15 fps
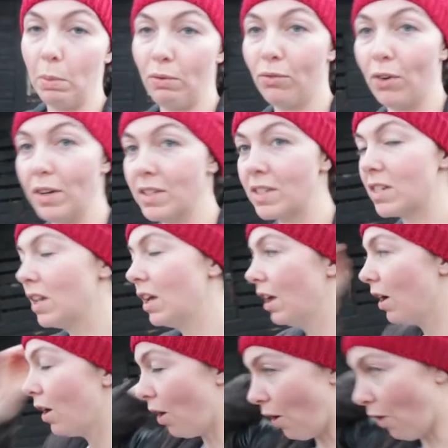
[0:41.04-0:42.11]
to be friends.
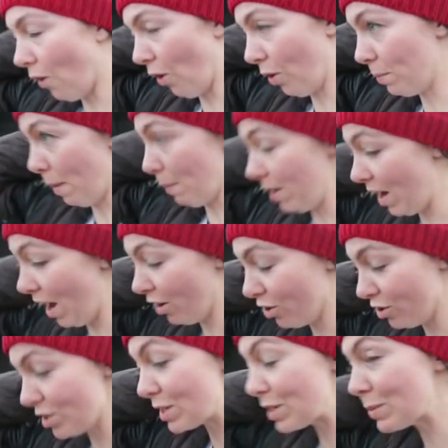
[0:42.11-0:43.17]
Oh, man, my neck
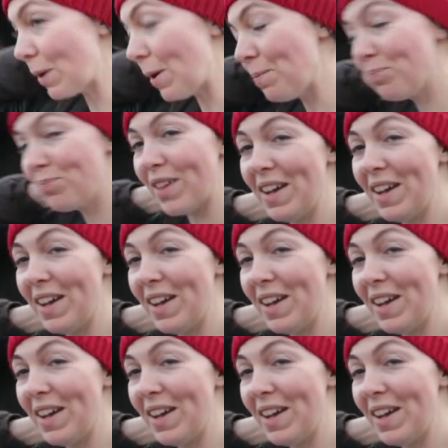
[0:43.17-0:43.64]
hurts as well.